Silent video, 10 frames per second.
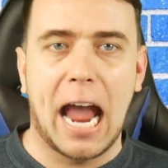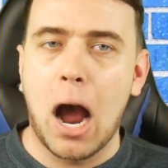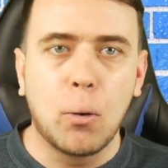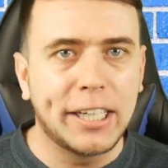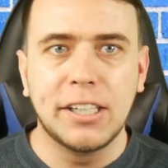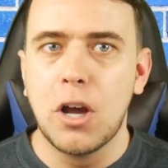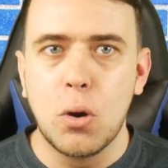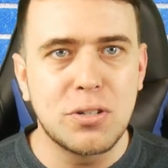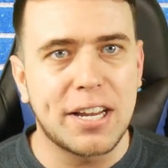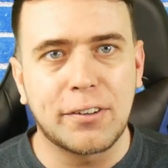how he
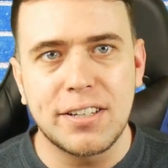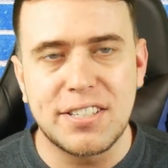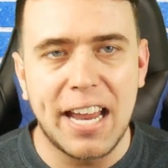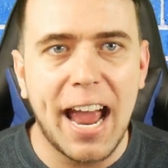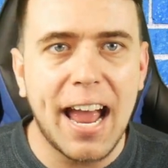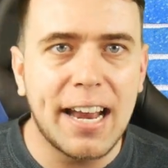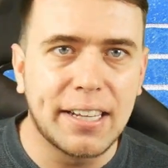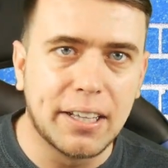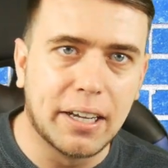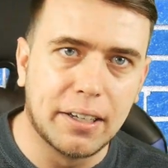knows Eren's dad
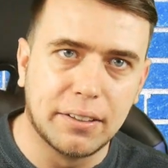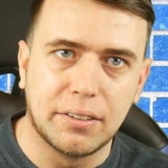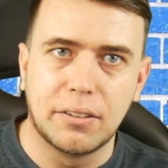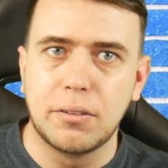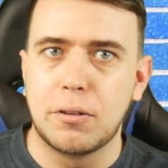and the